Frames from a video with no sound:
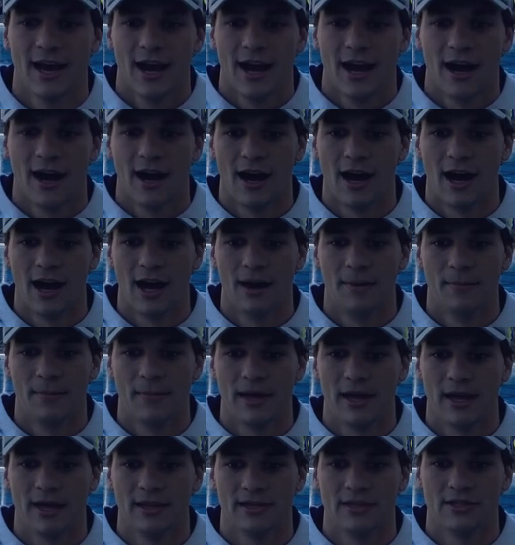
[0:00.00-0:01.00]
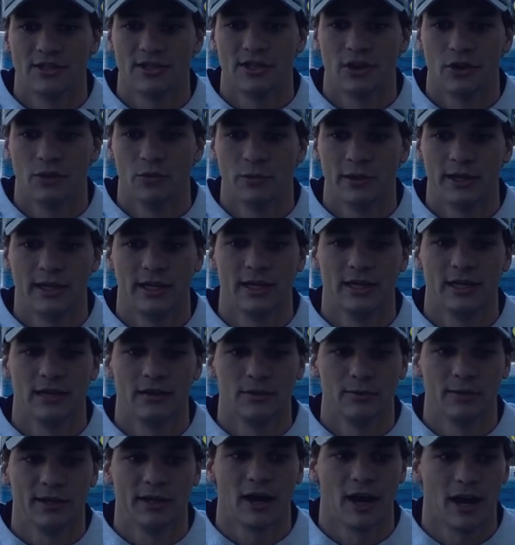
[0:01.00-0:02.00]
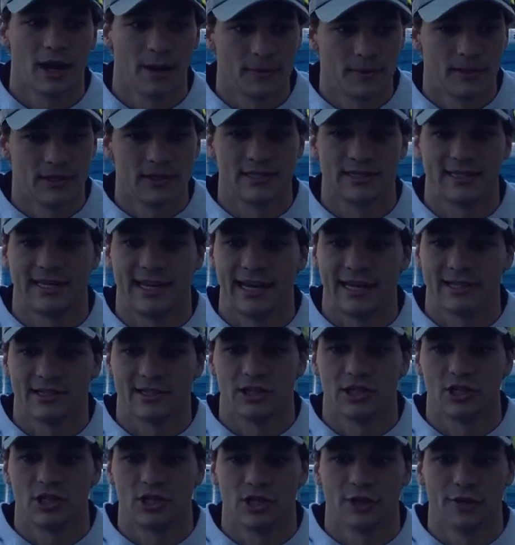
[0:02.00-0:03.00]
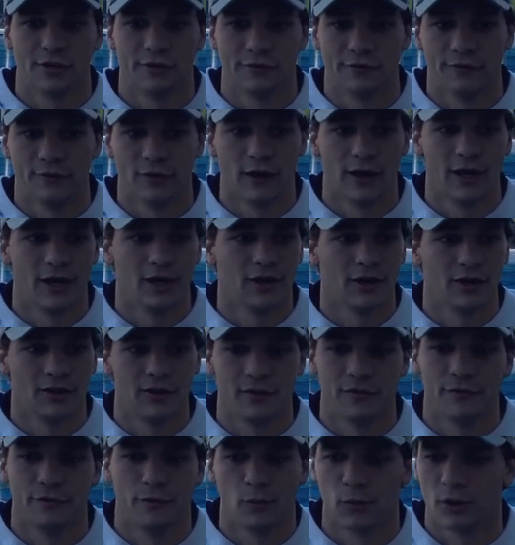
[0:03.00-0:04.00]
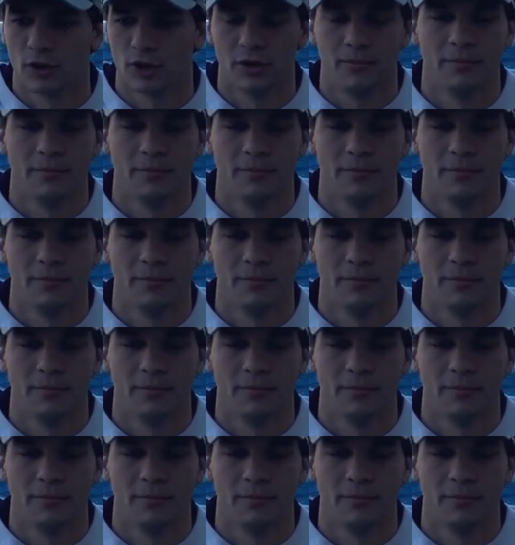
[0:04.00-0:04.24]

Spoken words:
And so we got up into the stands to cheer for the 400